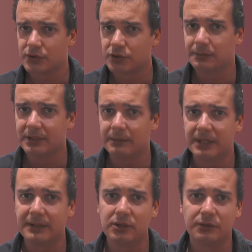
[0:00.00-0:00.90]
also be
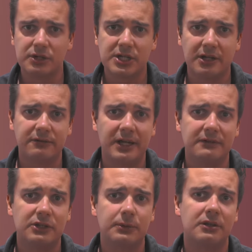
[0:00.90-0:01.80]
depending on the shelf
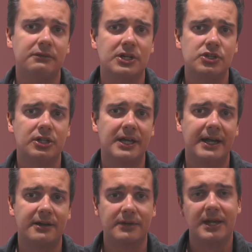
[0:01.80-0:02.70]
life it will eventually
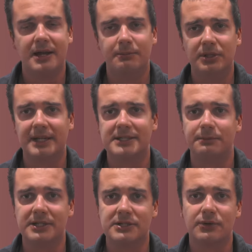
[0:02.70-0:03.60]
have, but that
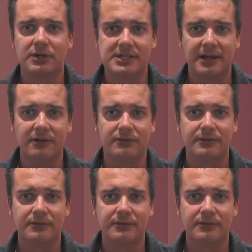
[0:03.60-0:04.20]
speaks for itself.